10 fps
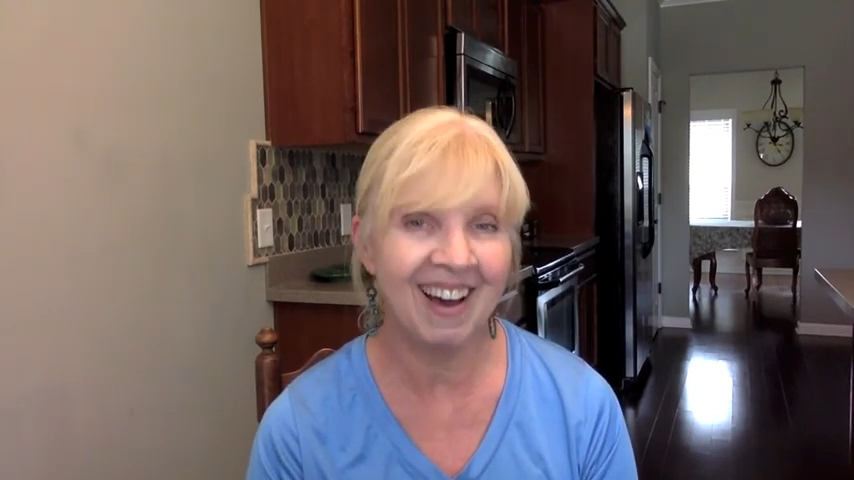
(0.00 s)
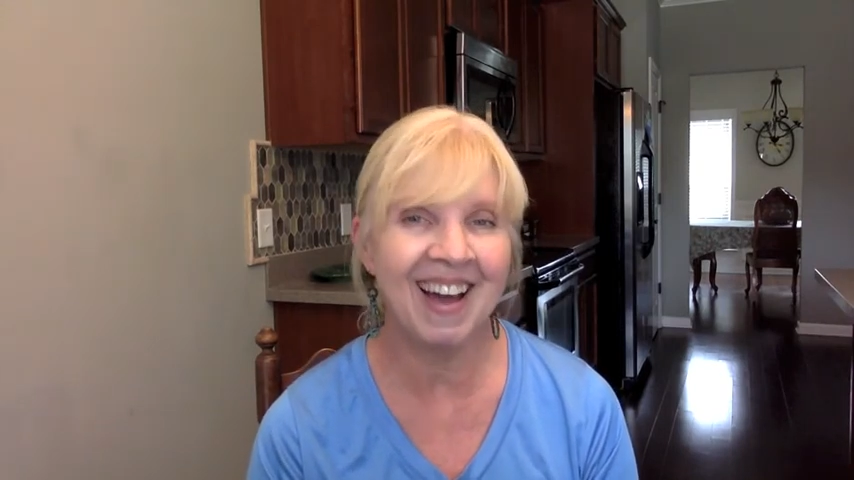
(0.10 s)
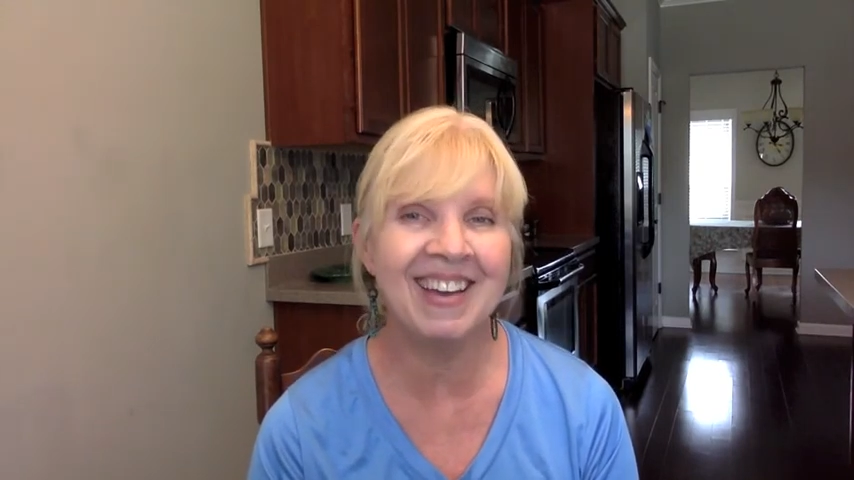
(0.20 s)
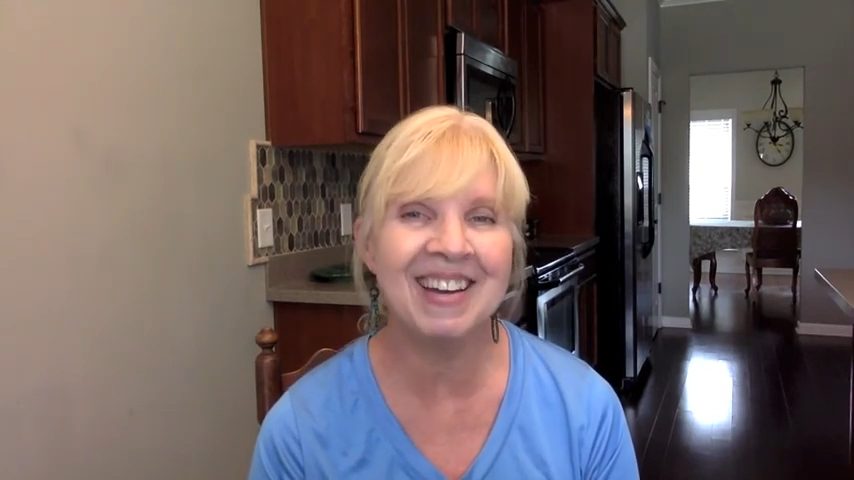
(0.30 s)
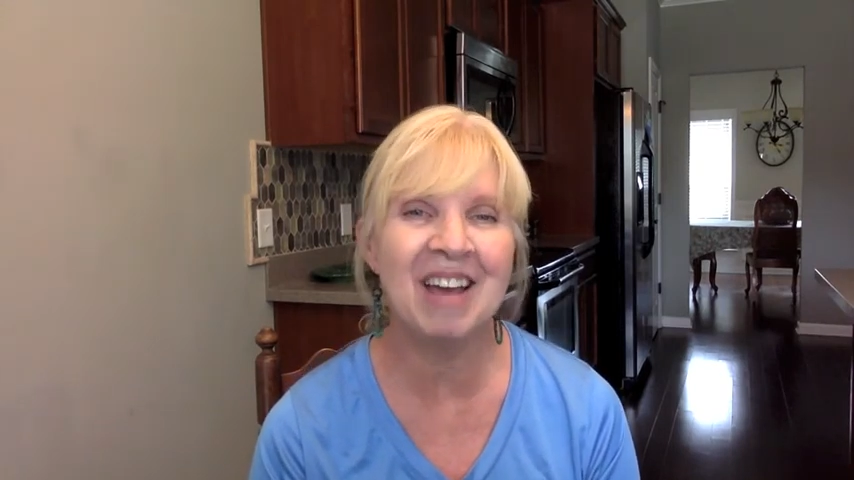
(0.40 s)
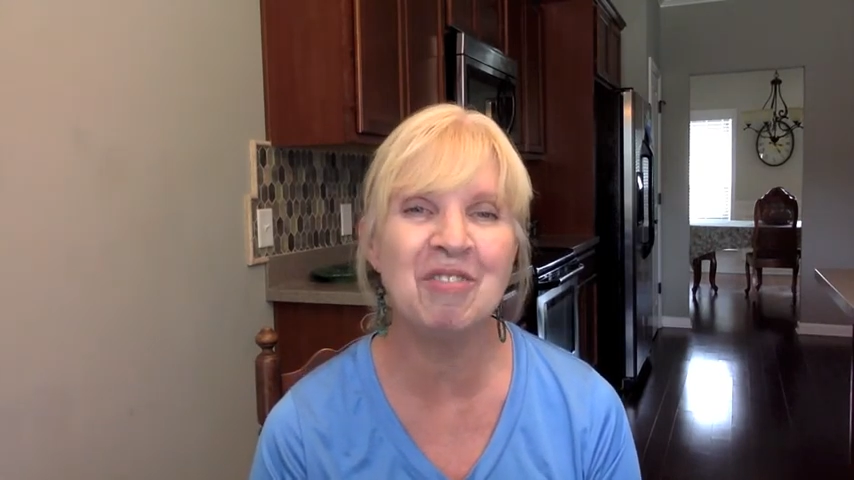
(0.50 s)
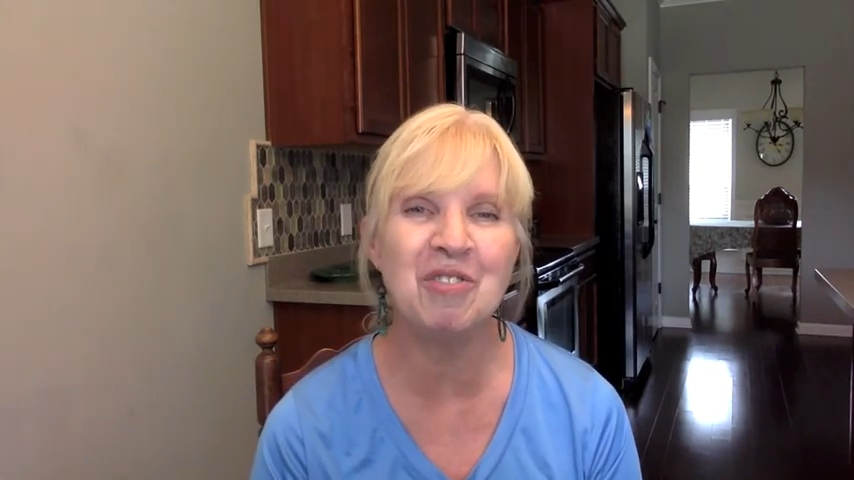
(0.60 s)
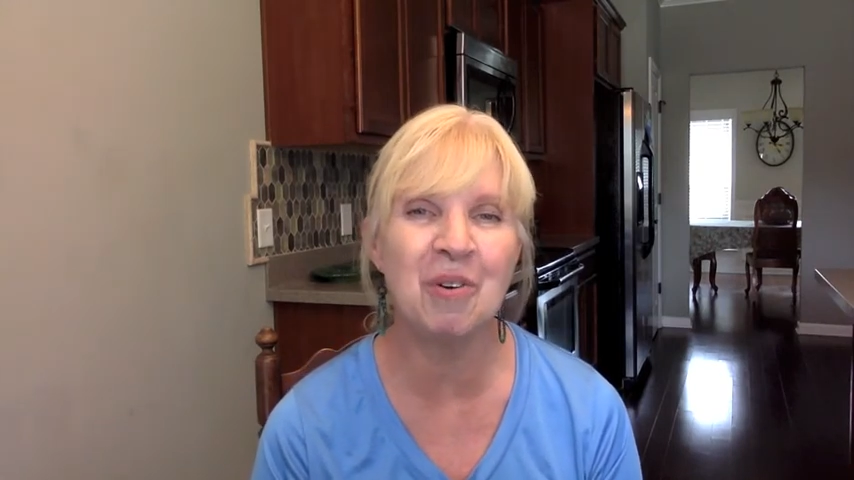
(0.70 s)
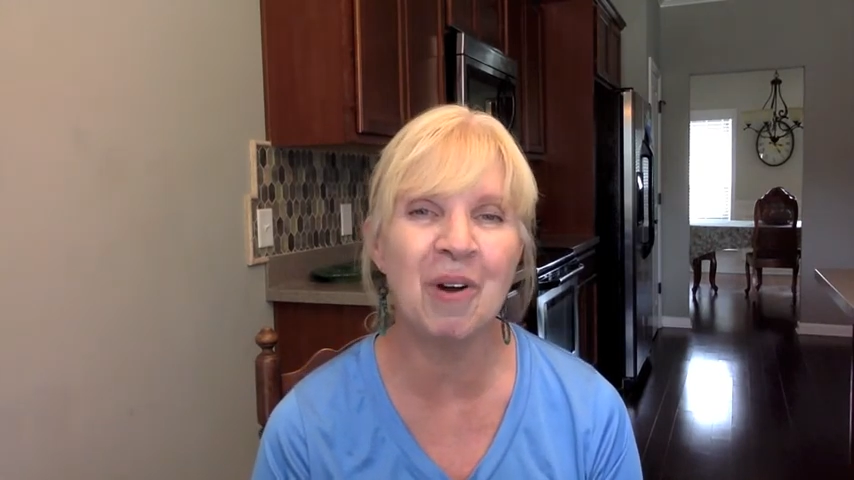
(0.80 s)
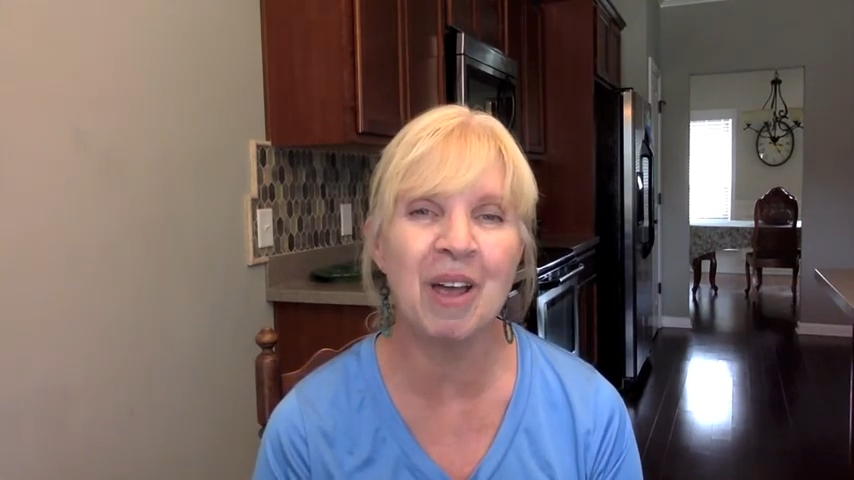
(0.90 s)
I can have
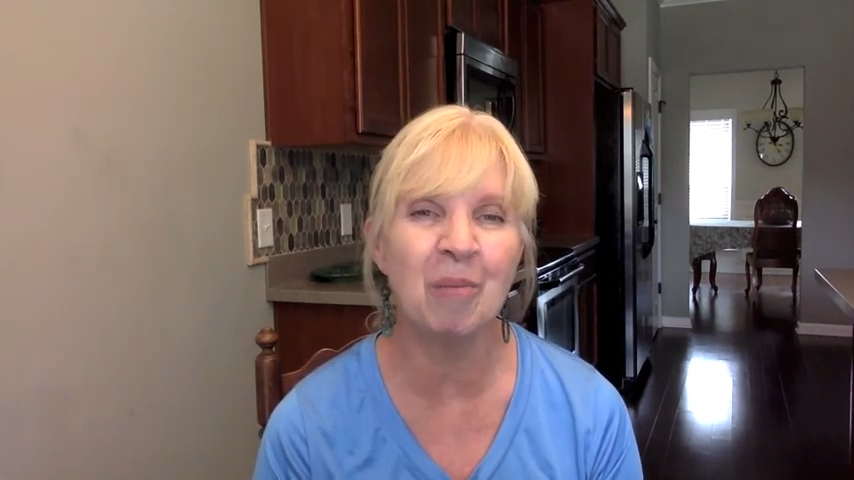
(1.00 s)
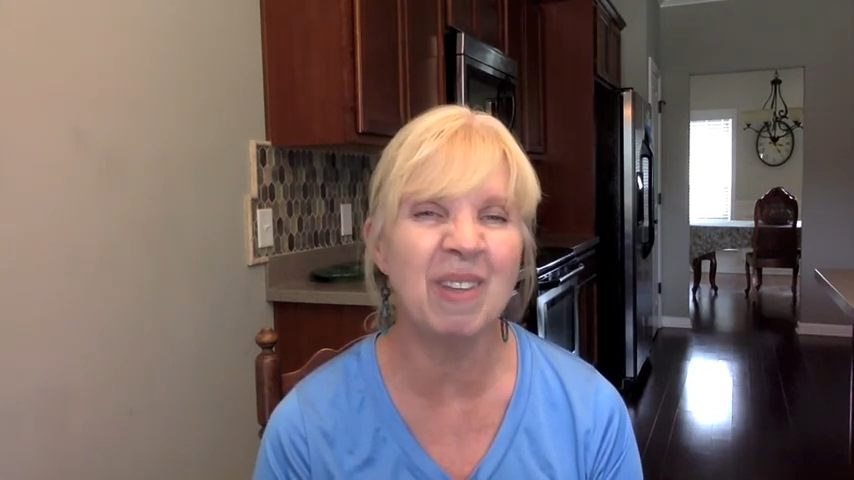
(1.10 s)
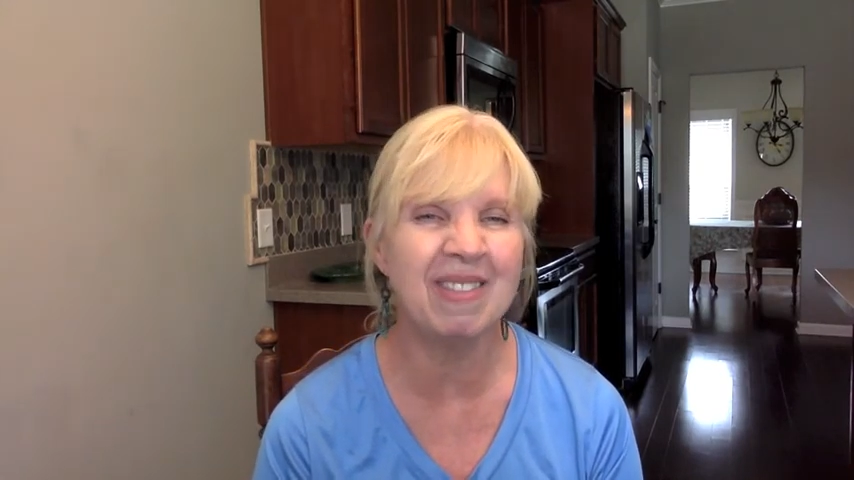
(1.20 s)
joy when